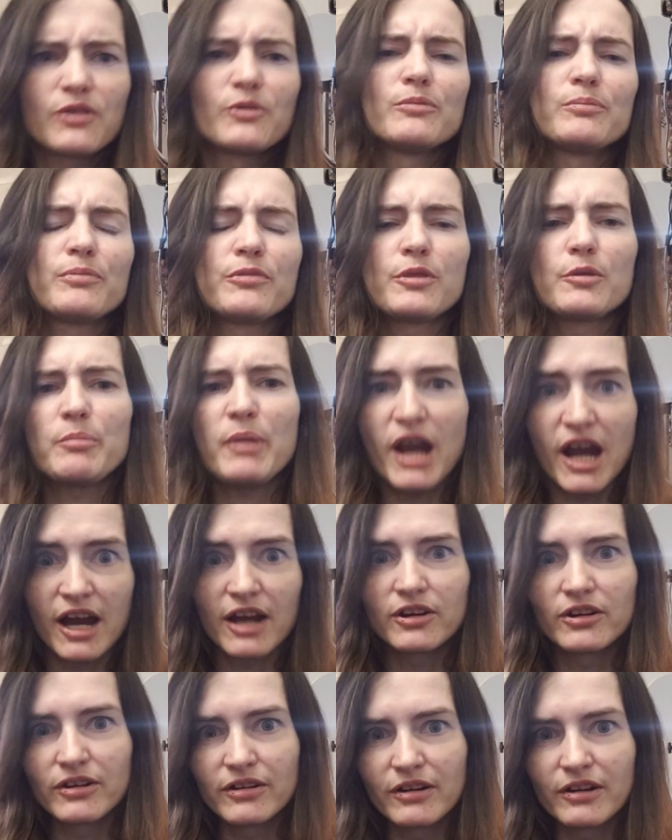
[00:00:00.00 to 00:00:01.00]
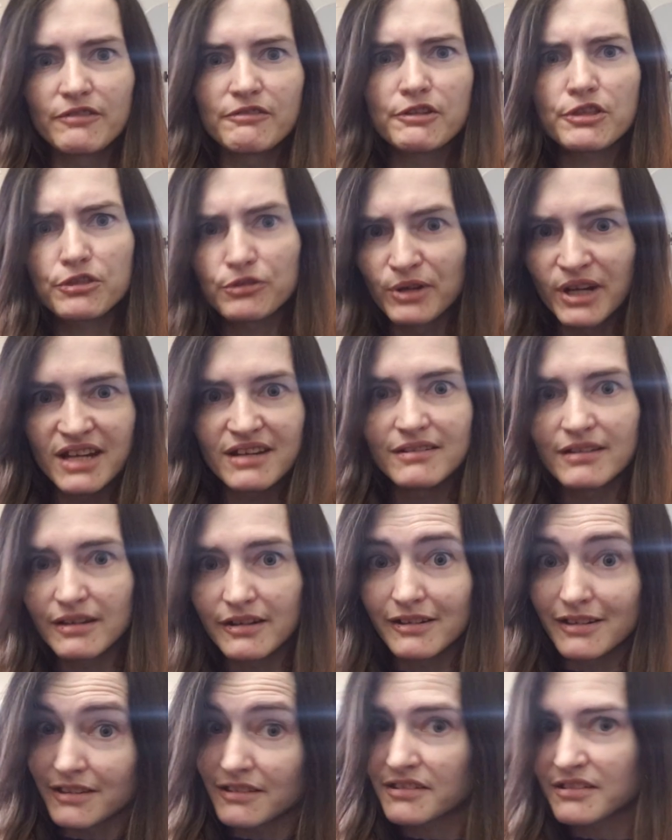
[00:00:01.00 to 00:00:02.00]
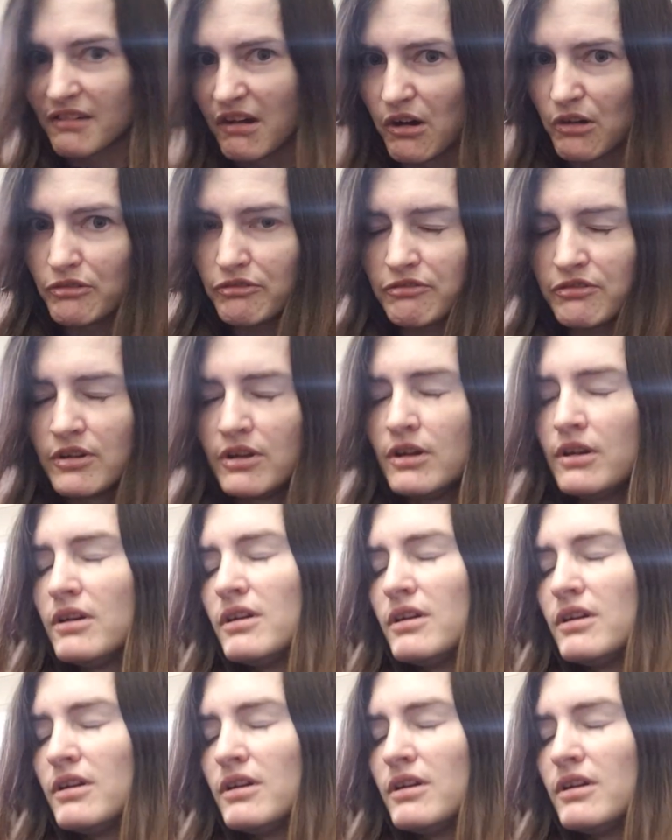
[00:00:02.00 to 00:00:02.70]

The pattern of the thread did it itself.